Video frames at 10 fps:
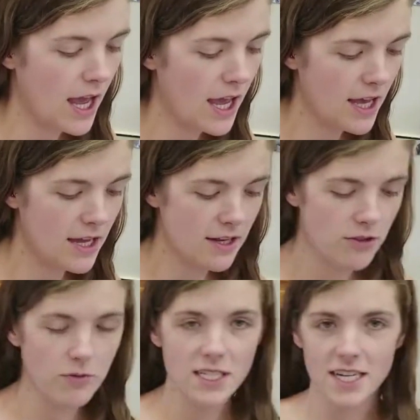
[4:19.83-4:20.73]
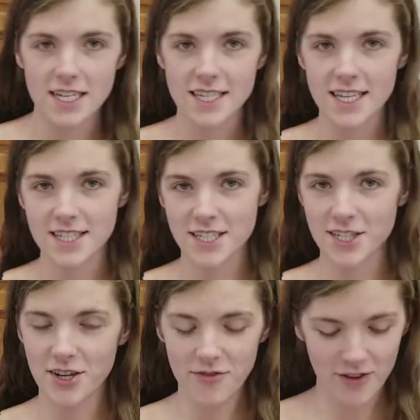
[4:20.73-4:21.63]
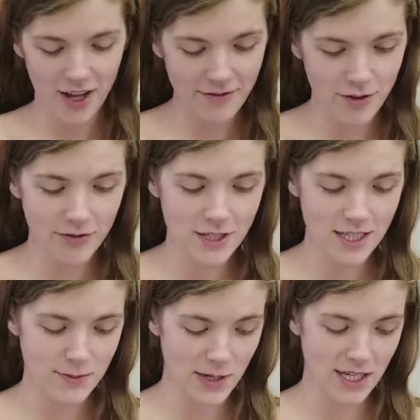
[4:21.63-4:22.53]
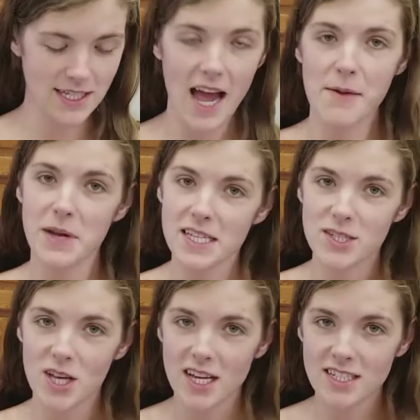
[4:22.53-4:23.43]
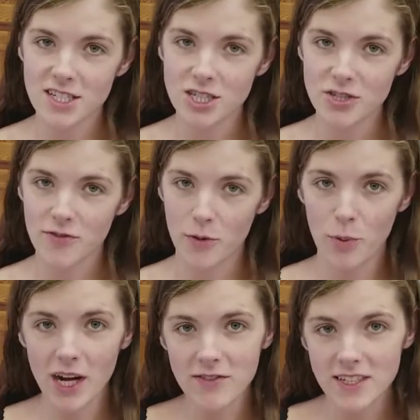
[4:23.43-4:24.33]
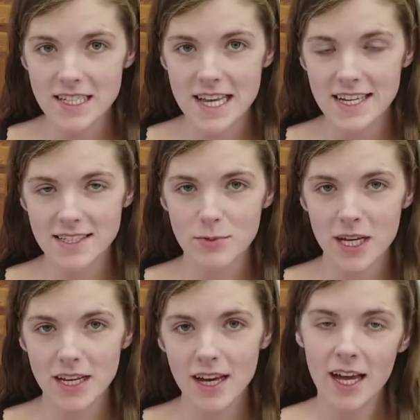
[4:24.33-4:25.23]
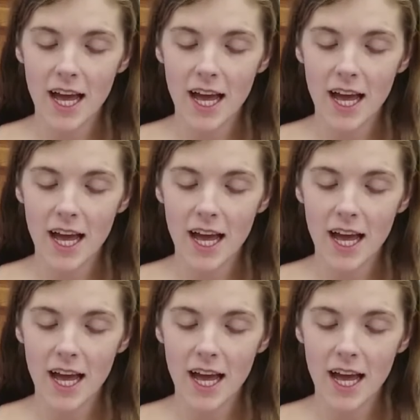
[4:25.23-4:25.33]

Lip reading: And the reason I say this is good for leftovers is because I made sausage for breakfast last week